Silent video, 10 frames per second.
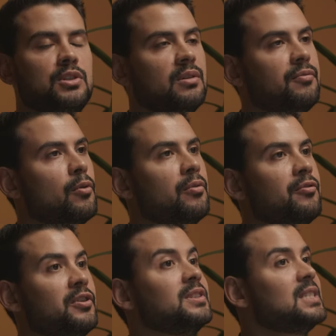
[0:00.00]
to the
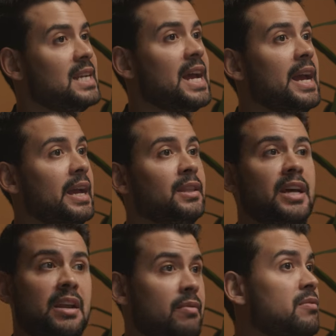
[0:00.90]
forefront today in
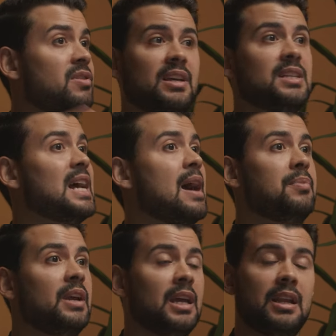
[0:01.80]
light of everything that's
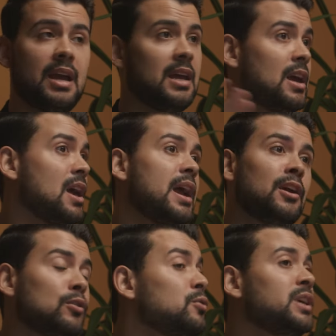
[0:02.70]
happening, and
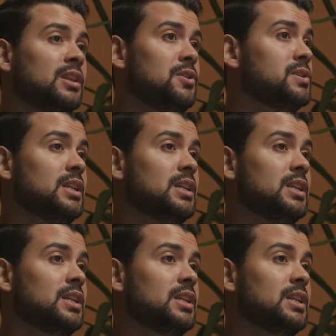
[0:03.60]
including the U.S.